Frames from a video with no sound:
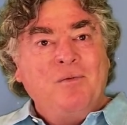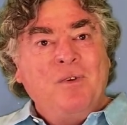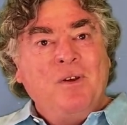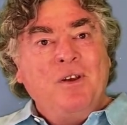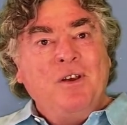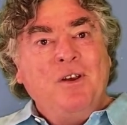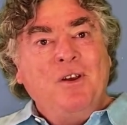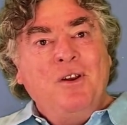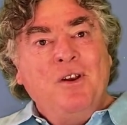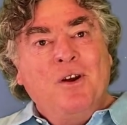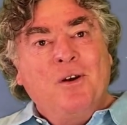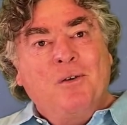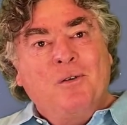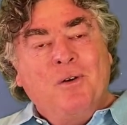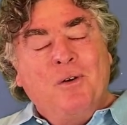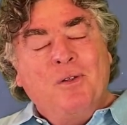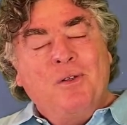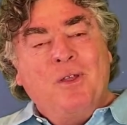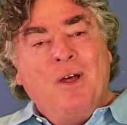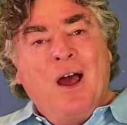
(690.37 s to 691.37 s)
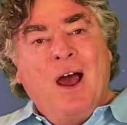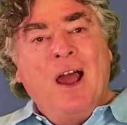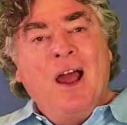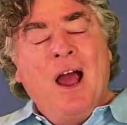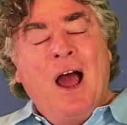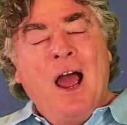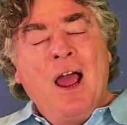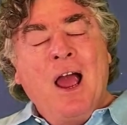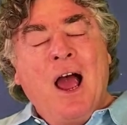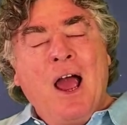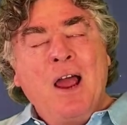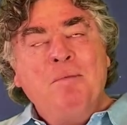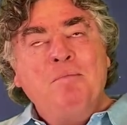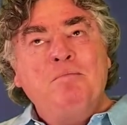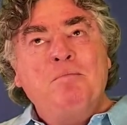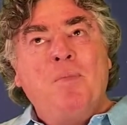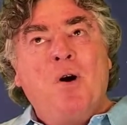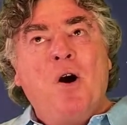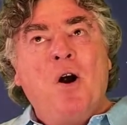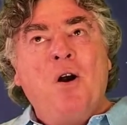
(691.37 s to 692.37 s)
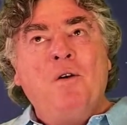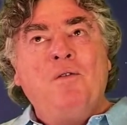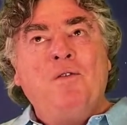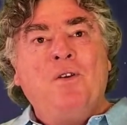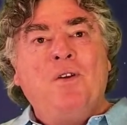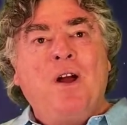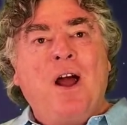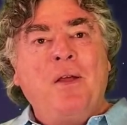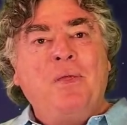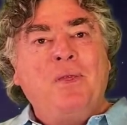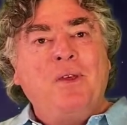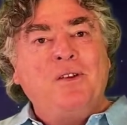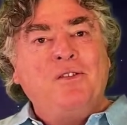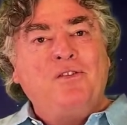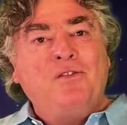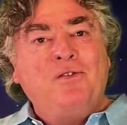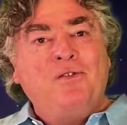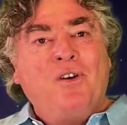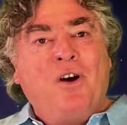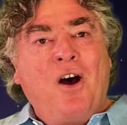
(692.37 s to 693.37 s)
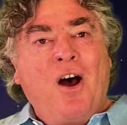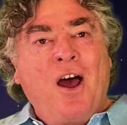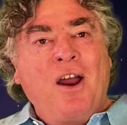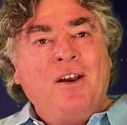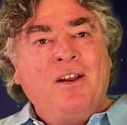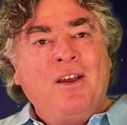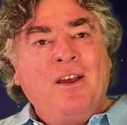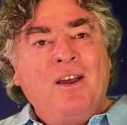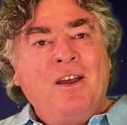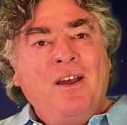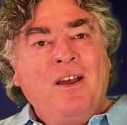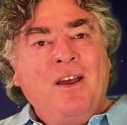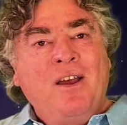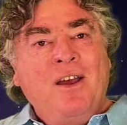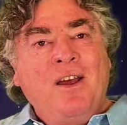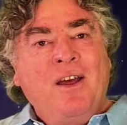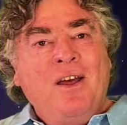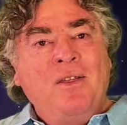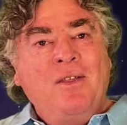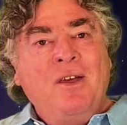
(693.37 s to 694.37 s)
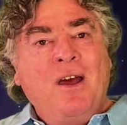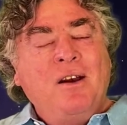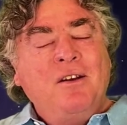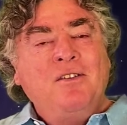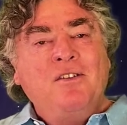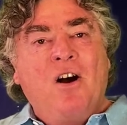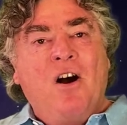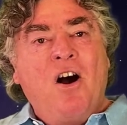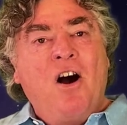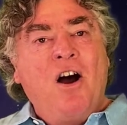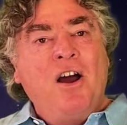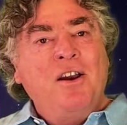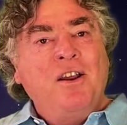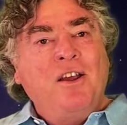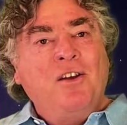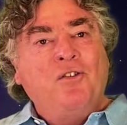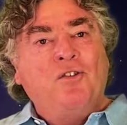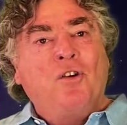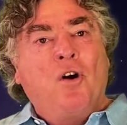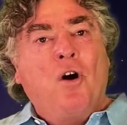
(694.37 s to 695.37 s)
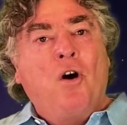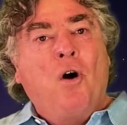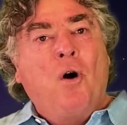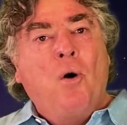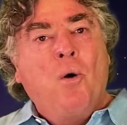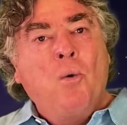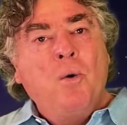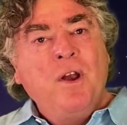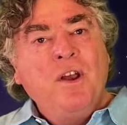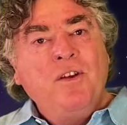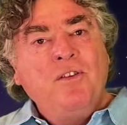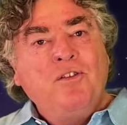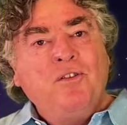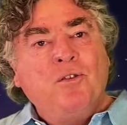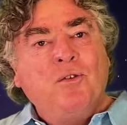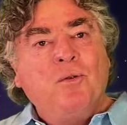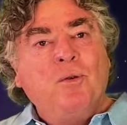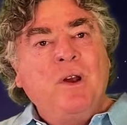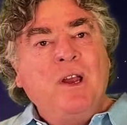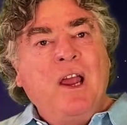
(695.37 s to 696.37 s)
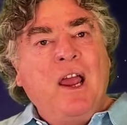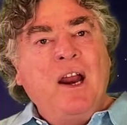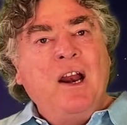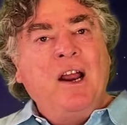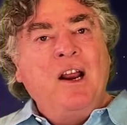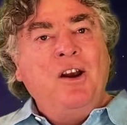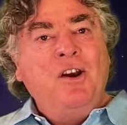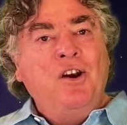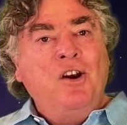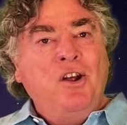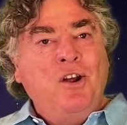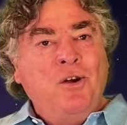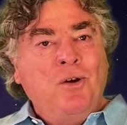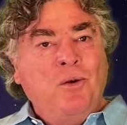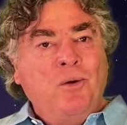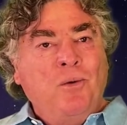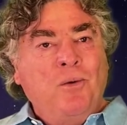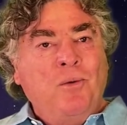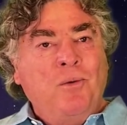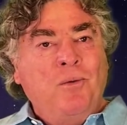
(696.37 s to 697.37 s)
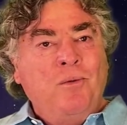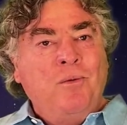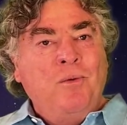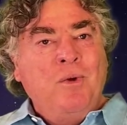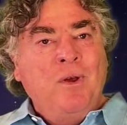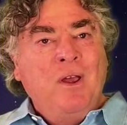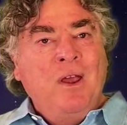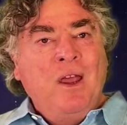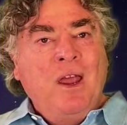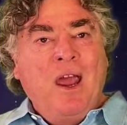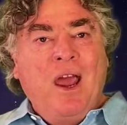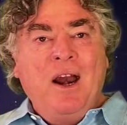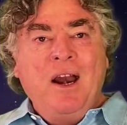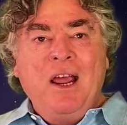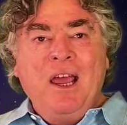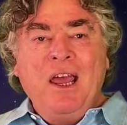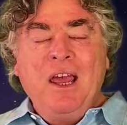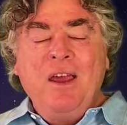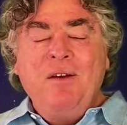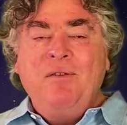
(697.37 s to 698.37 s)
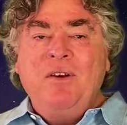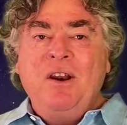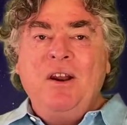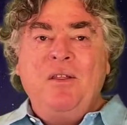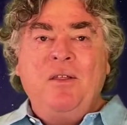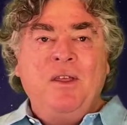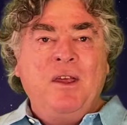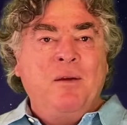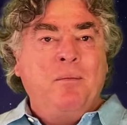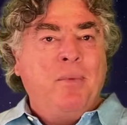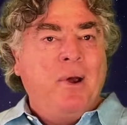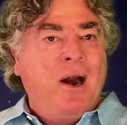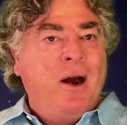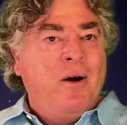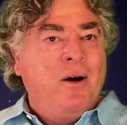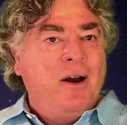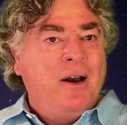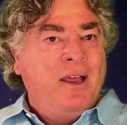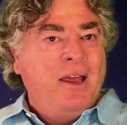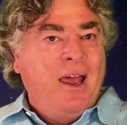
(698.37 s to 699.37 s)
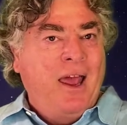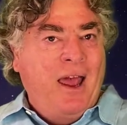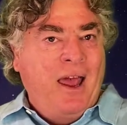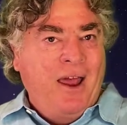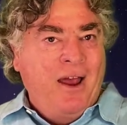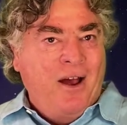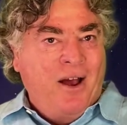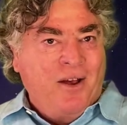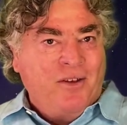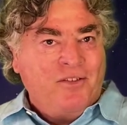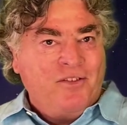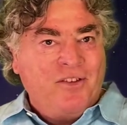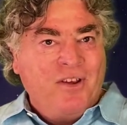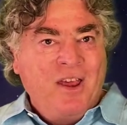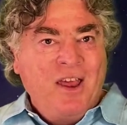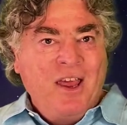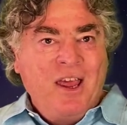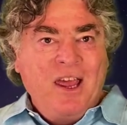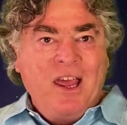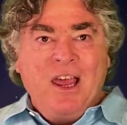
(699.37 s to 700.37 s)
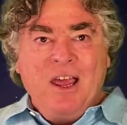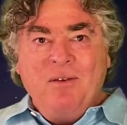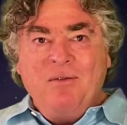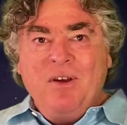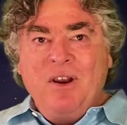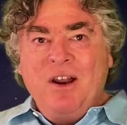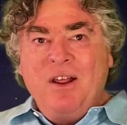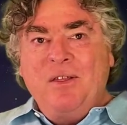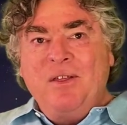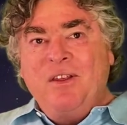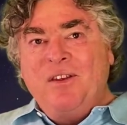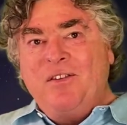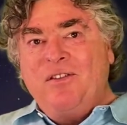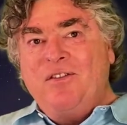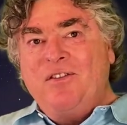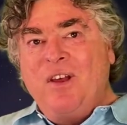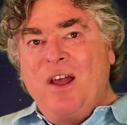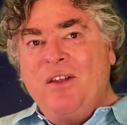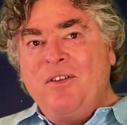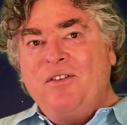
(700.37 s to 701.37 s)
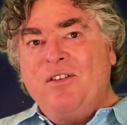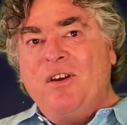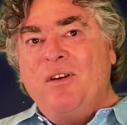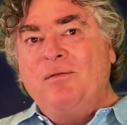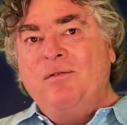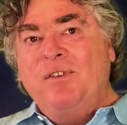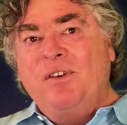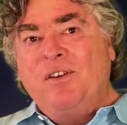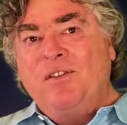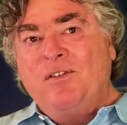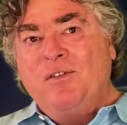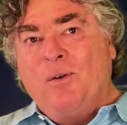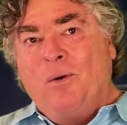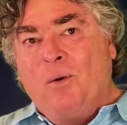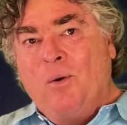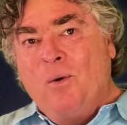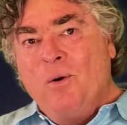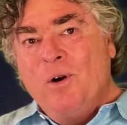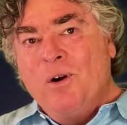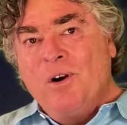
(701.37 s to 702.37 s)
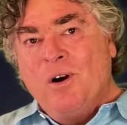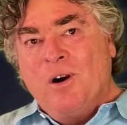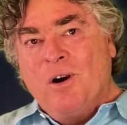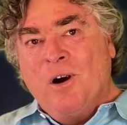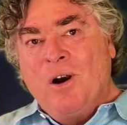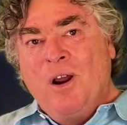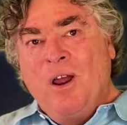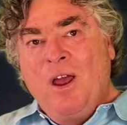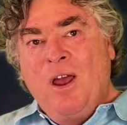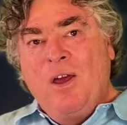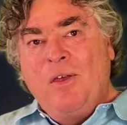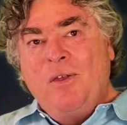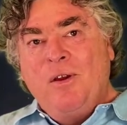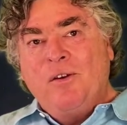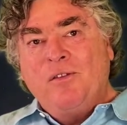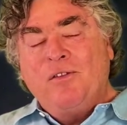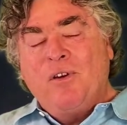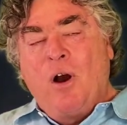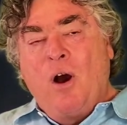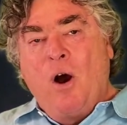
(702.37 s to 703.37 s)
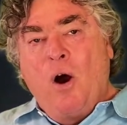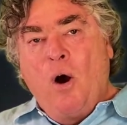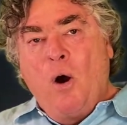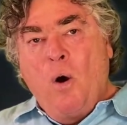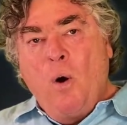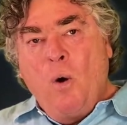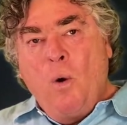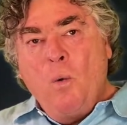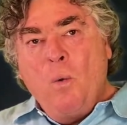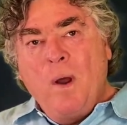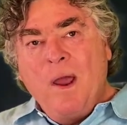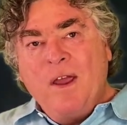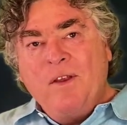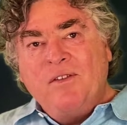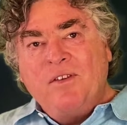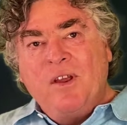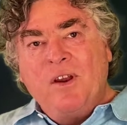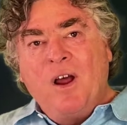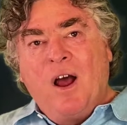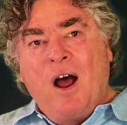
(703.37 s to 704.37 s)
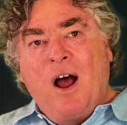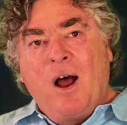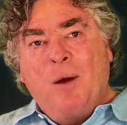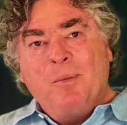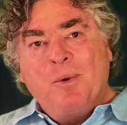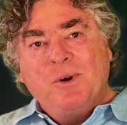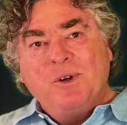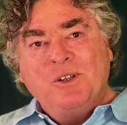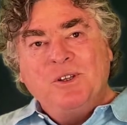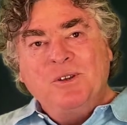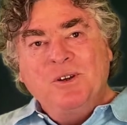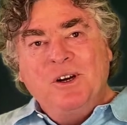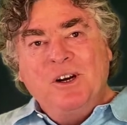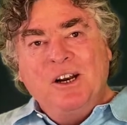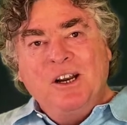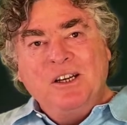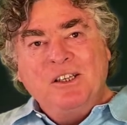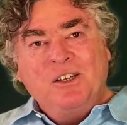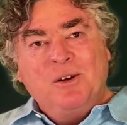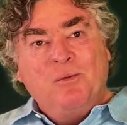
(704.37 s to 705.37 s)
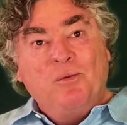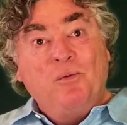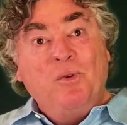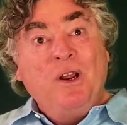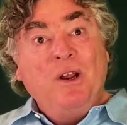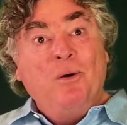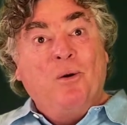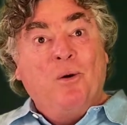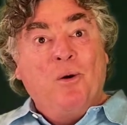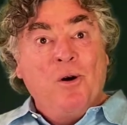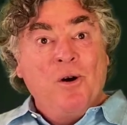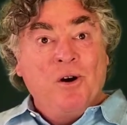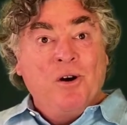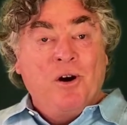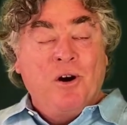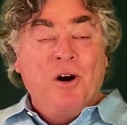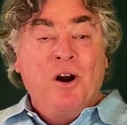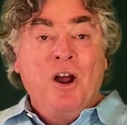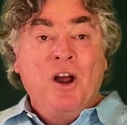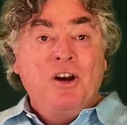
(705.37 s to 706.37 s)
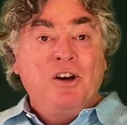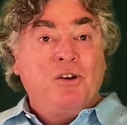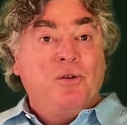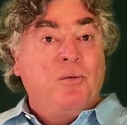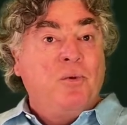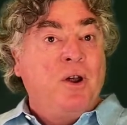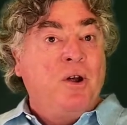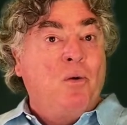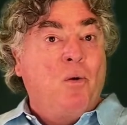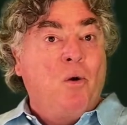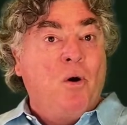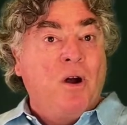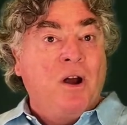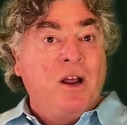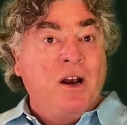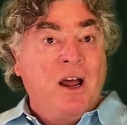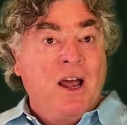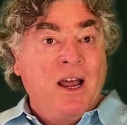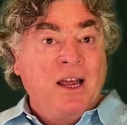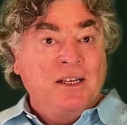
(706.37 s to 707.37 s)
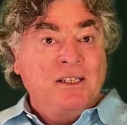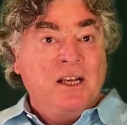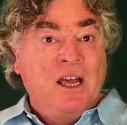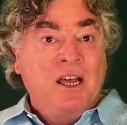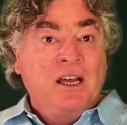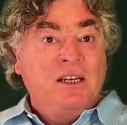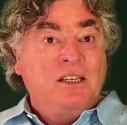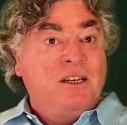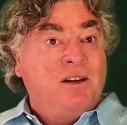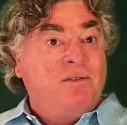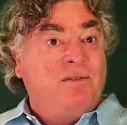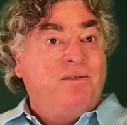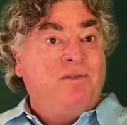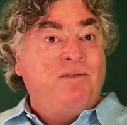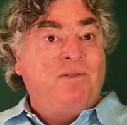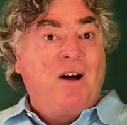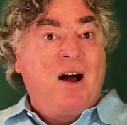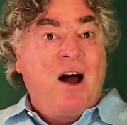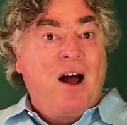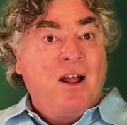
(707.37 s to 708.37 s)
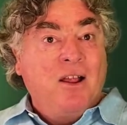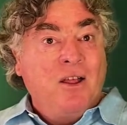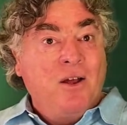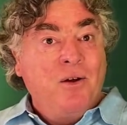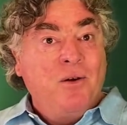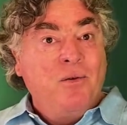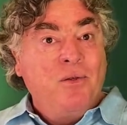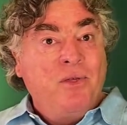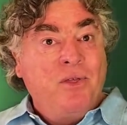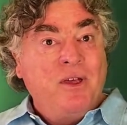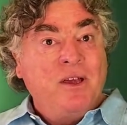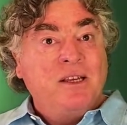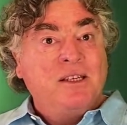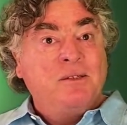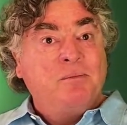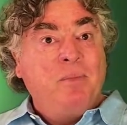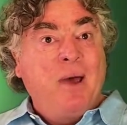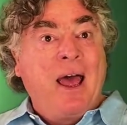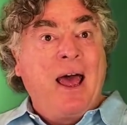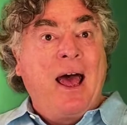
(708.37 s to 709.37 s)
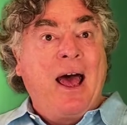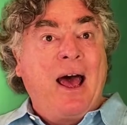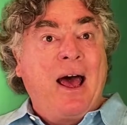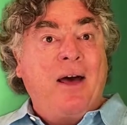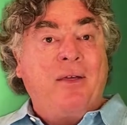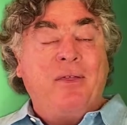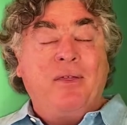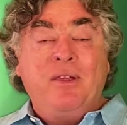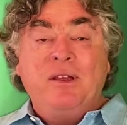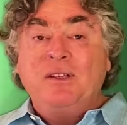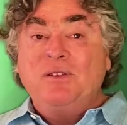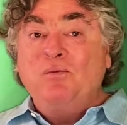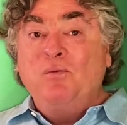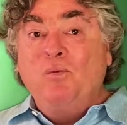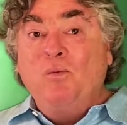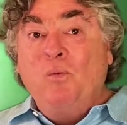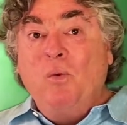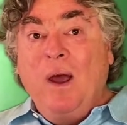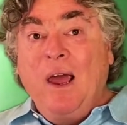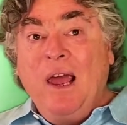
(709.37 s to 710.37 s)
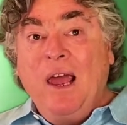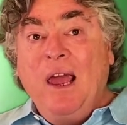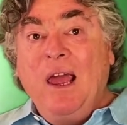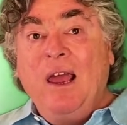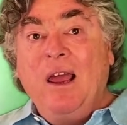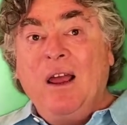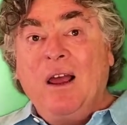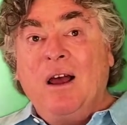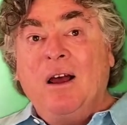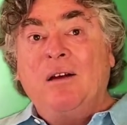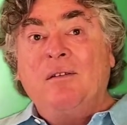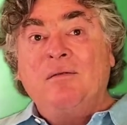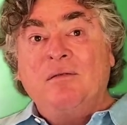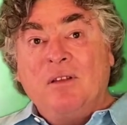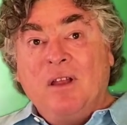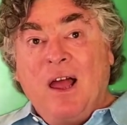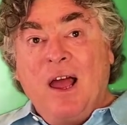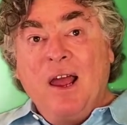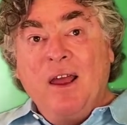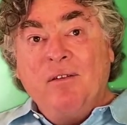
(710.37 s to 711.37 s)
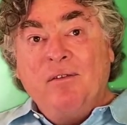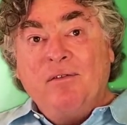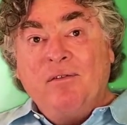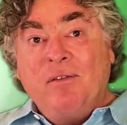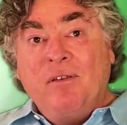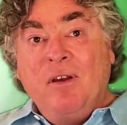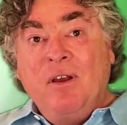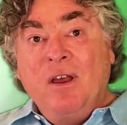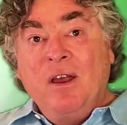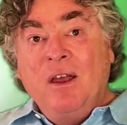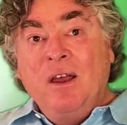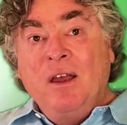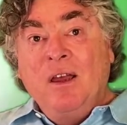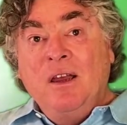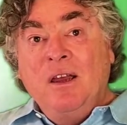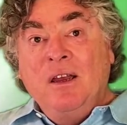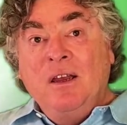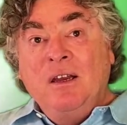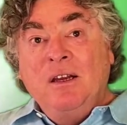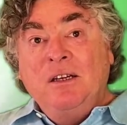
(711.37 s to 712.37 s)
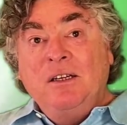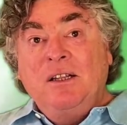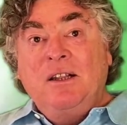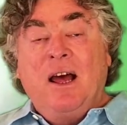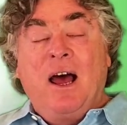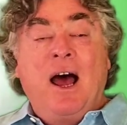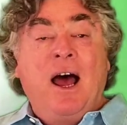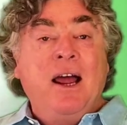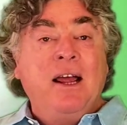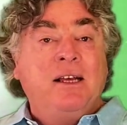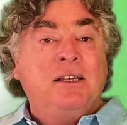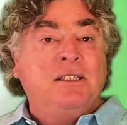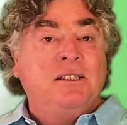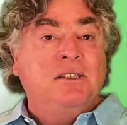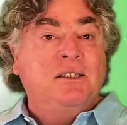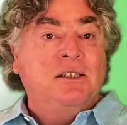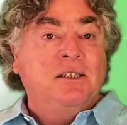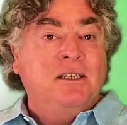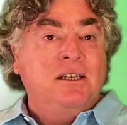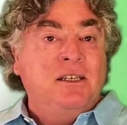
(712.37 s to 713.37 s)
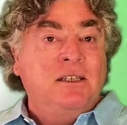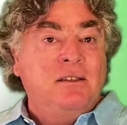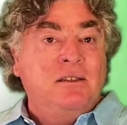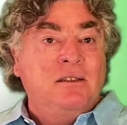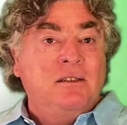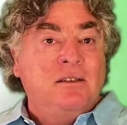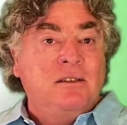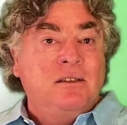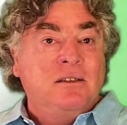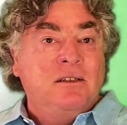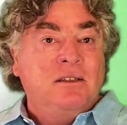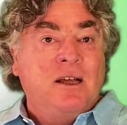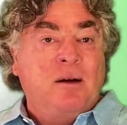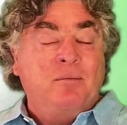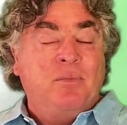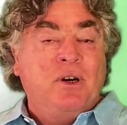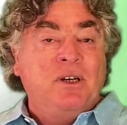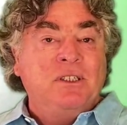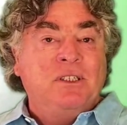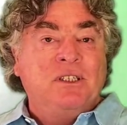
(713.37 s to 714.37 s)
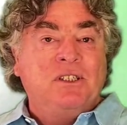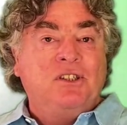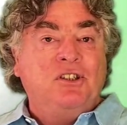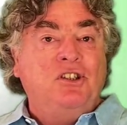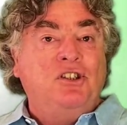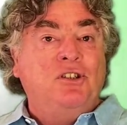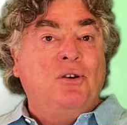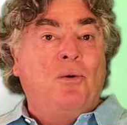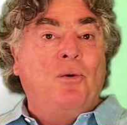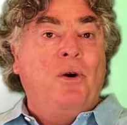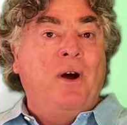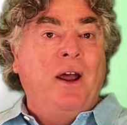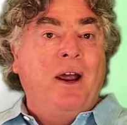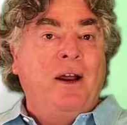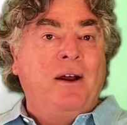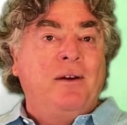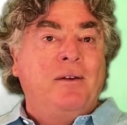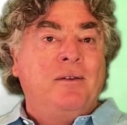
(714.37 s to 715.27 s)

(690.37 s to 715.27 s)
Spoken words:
You know, I marvel at this thought that God is always creating new. And even in the apparent chaos, even in the sense of disorder, there's always an opportunity to reorder, to reorganize, to follow this path, this way of life to the highest good that brings us joy,